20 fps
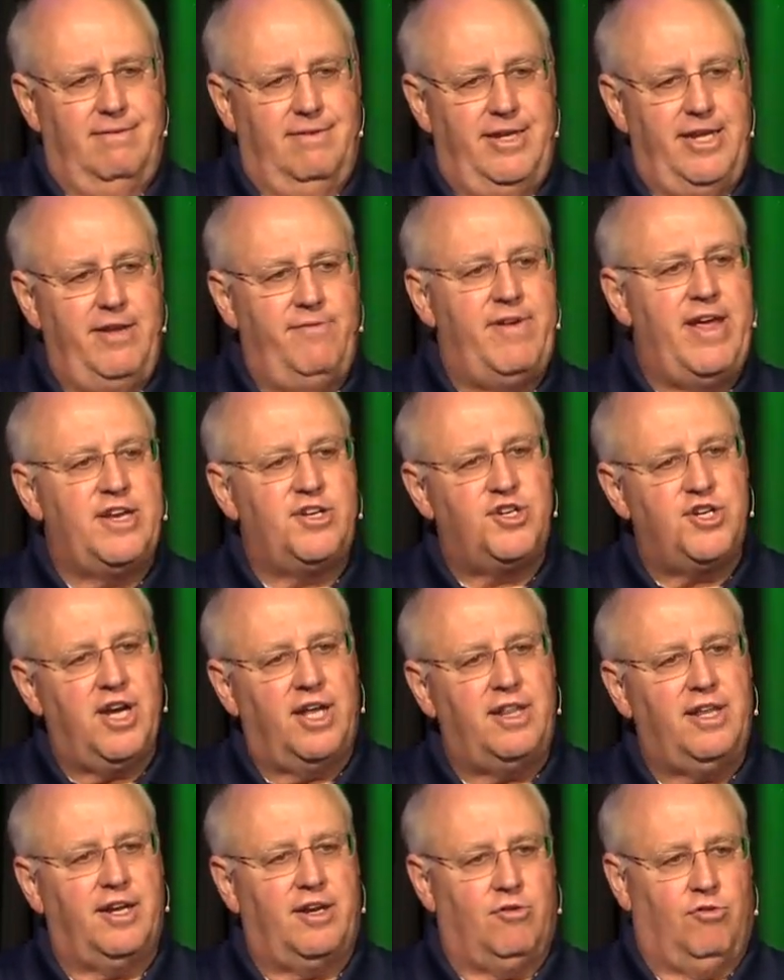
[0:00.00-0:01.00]

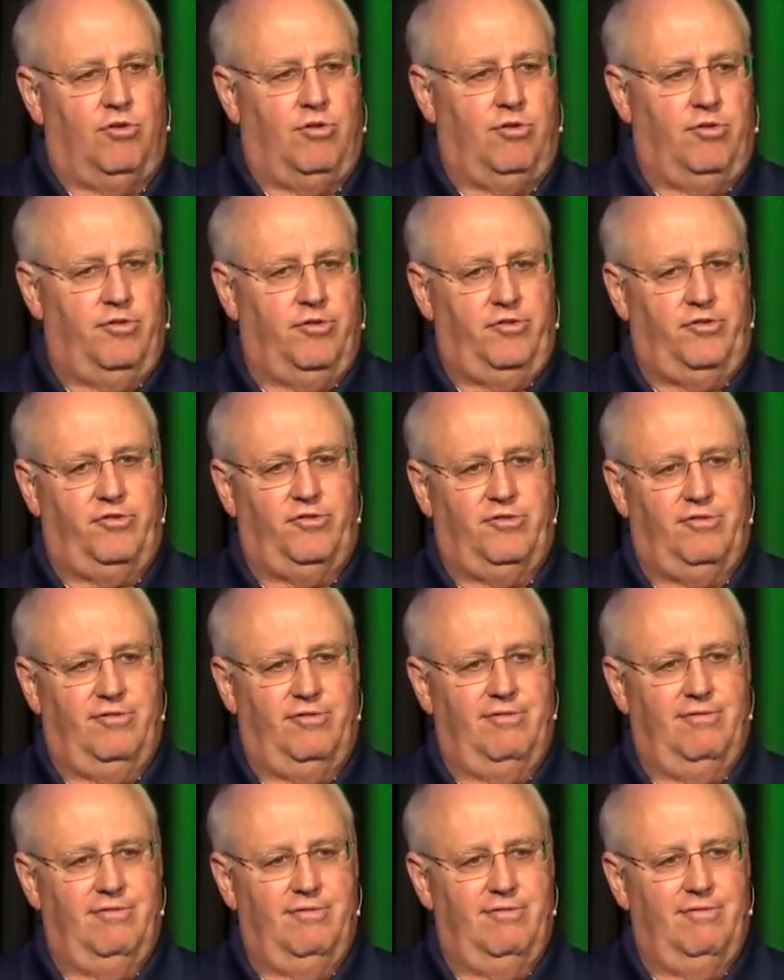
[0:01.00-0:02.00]
evangelicals
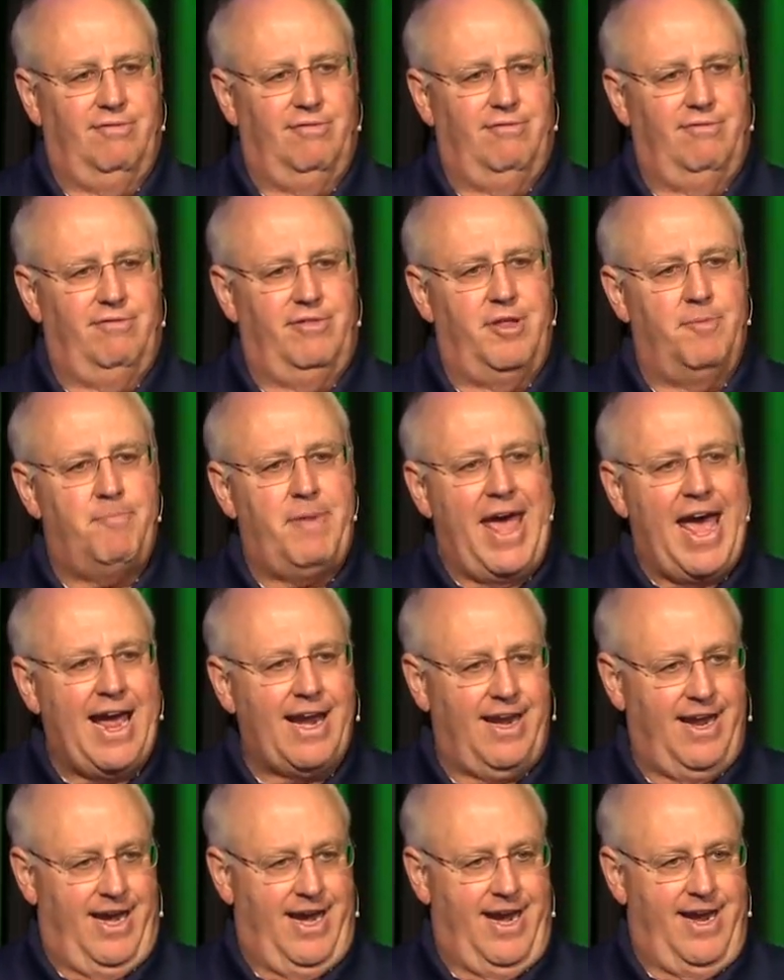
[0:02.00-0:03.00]
the
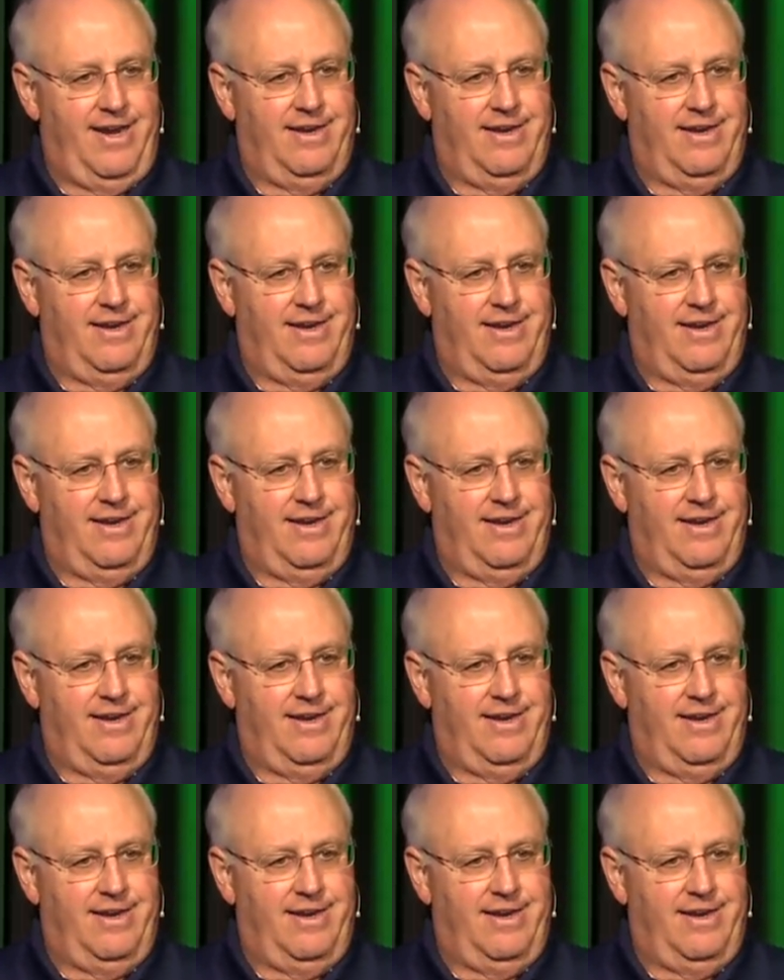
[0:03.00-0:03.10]
bad guy.